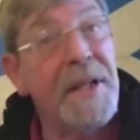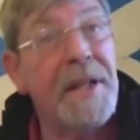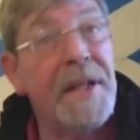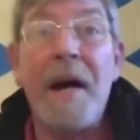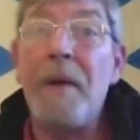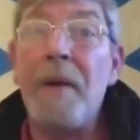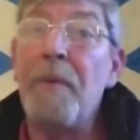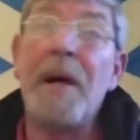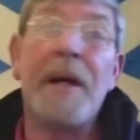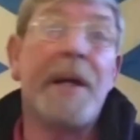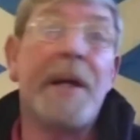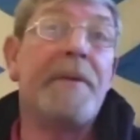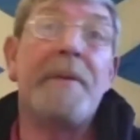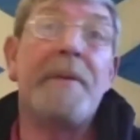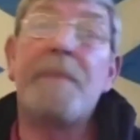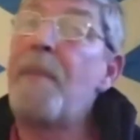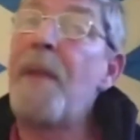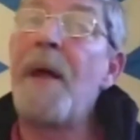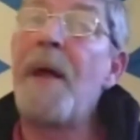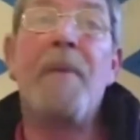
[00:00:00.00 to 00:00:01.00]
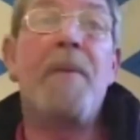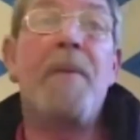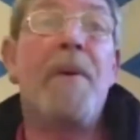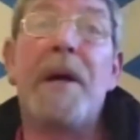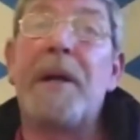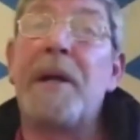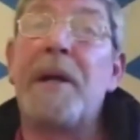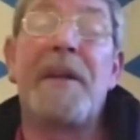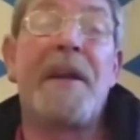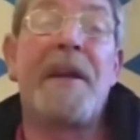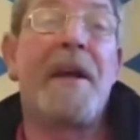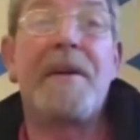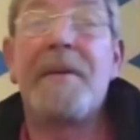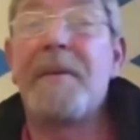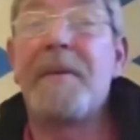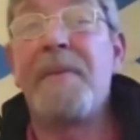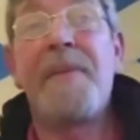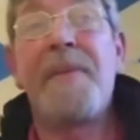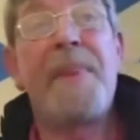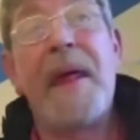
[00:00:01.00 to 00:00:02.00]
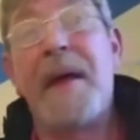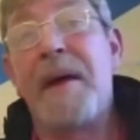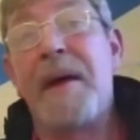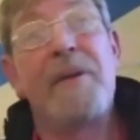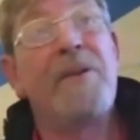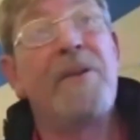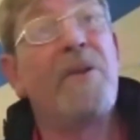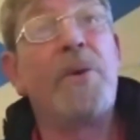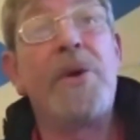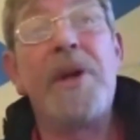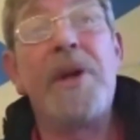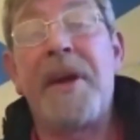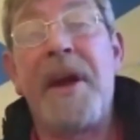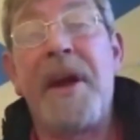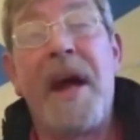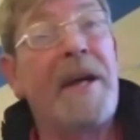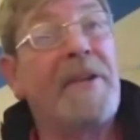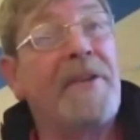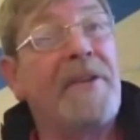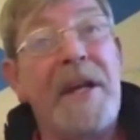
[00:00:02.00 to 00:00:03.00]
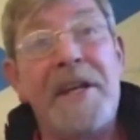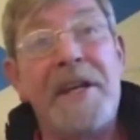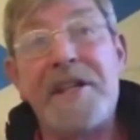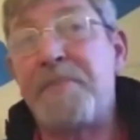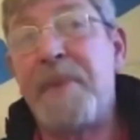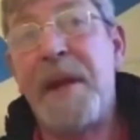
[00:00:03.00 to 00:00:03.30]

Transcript: I mean, that one in the only rag they